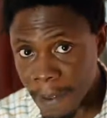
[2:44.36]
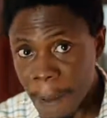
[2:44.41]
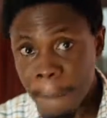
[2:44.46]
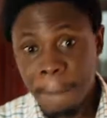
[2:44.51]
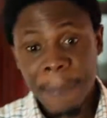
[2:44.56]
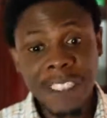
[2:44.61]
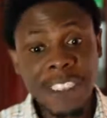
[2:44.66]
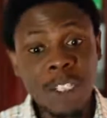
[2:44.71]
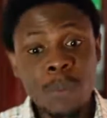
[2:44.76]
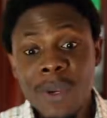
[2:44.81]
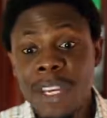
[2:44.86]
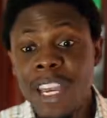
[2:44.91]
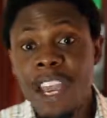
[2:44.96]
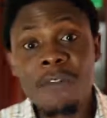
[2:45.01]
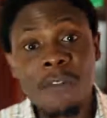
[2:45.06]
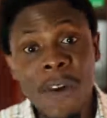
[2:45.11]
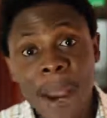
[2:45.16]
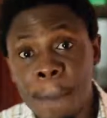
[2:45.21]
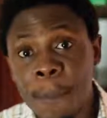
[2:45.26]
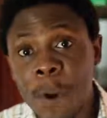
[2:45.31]
Person we
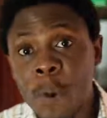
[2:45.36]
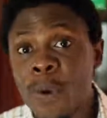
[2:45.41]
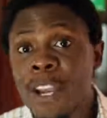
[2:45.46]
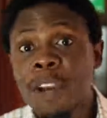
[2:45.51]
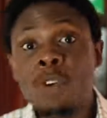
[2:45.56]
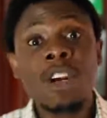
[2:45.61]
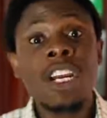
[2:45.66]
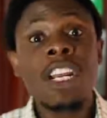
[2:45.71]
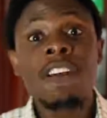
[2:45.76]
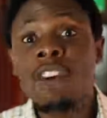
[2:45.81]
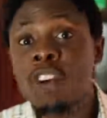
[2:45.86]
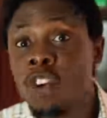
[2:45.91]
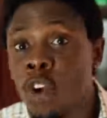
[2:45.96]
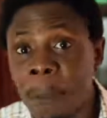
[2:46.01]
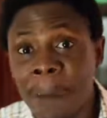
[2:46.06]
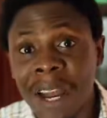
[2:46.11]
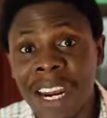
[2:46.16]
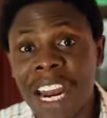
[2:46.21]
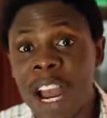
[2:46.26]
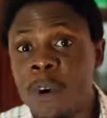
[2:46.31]
get fibroid, we go live a
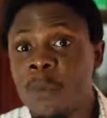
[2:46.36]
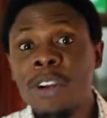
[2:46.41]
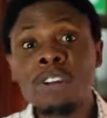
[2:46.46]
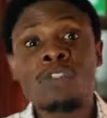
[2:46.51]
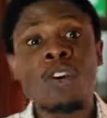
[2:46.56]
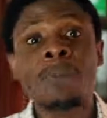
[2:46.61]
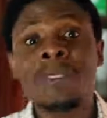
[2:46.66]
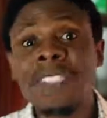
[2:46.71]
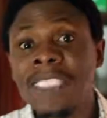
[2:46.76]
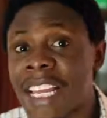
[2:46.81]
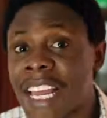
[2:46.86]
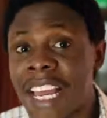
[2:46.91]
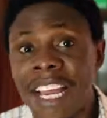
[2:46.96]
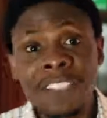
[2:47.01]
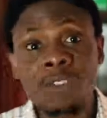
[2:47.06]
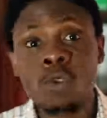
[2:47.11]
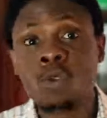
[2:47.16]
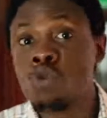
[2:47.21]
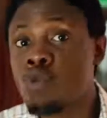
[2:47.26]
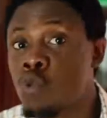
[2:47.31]
normal life with something
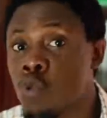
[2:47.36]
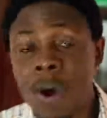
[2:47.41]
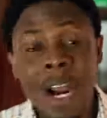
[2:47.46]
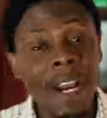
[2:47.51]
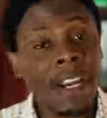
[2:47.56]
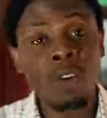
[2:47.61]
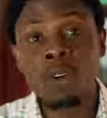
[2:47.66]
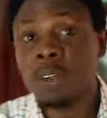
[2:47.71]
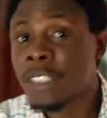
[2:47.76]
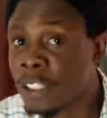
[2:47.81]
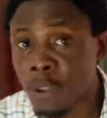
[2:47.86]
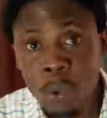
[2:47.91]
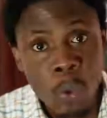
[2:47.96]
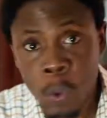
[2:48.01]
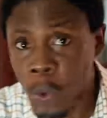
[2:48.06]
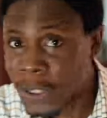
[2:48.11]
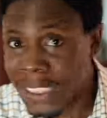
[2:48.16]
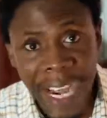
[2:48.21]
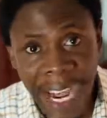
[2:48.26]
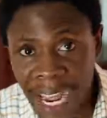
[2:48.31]
else, go do one, nothing no
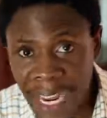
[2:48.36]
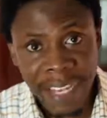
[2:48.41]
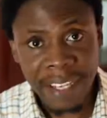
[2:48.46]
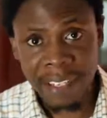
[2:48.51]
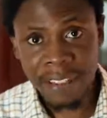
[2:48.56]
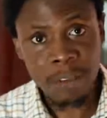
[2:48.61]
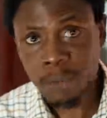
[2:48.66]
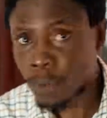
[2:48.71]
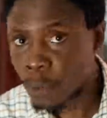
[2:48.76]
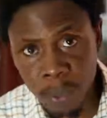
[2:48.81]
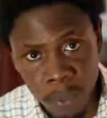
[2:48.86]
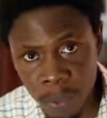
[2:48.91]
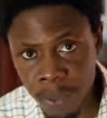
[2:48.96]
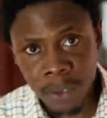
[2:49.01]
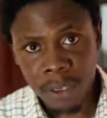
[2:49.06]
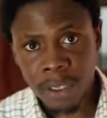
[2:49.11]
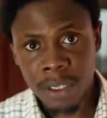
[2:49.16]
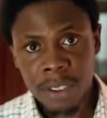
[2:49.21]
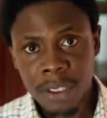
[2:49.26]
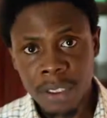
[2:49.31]
go die. No,
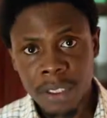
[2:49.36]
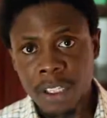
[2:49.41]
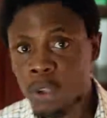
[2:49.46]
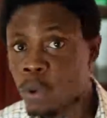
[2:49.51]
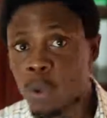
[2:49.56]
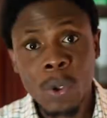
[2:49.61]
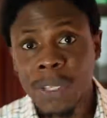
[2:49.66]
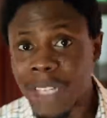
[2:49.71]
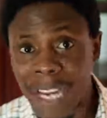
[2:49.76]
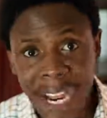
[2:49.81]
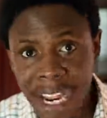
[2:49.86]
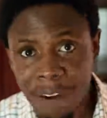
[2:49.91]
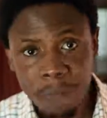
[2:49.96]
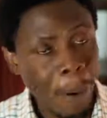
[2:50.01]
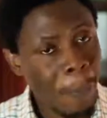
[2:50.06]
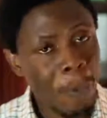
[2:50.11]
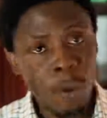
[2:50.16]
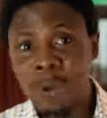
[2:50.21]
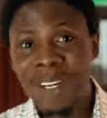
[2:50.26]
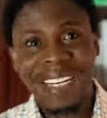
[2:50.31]
you no go die.
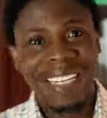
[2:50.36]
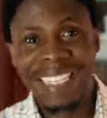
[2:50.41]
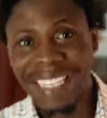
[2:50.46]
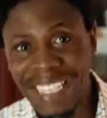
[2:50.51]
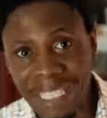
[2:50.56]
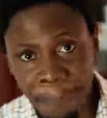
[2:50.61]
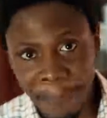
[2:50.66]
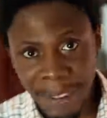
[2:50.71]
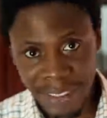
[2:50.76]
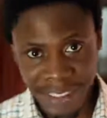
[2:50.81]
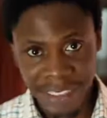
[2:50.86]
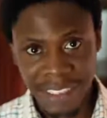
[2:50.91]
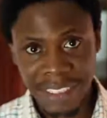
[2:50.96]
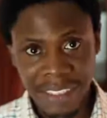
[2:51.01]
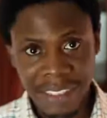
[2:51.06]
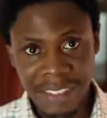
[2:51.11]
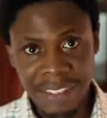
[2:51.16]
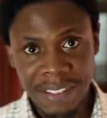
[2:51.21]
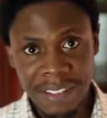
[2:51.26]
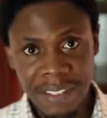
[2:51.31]
Fibroid no they keep person.
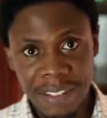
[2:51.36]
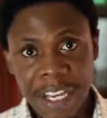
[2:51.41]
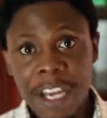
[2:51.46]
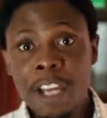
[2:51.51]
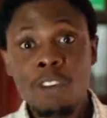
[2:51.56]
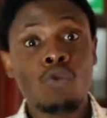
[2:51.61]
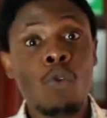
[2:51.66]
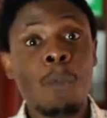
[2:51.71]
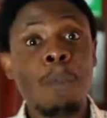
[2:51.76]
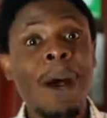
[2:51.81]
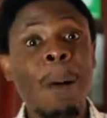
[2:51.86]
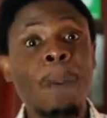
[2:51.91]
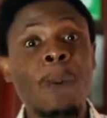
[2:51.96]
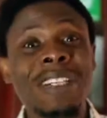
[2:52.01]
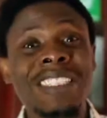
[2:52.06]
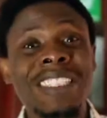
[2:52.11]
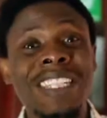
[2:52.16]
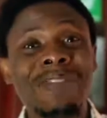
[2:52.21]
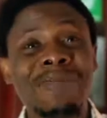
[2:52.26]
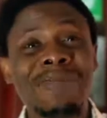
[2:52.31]
So
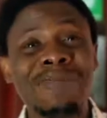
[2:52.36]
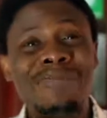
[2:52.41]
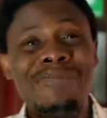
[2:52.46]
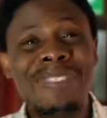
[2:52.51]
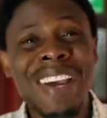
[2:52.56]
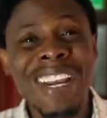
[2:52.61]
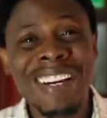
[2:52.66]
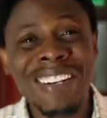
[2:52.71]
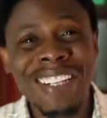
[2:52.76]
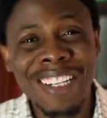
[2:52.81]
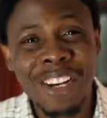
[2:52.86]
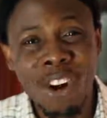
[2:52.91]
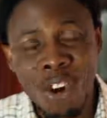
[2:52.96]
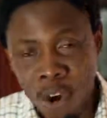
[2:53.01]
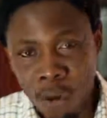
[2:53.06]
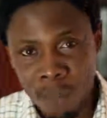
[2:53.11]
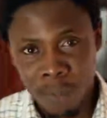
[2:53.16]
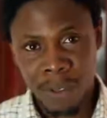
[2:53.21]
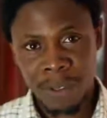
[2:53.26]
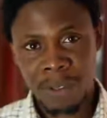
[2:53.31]
fibroid they very
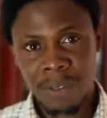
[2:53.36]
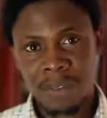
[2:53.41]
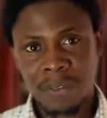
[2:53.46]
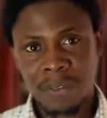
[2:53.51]
common.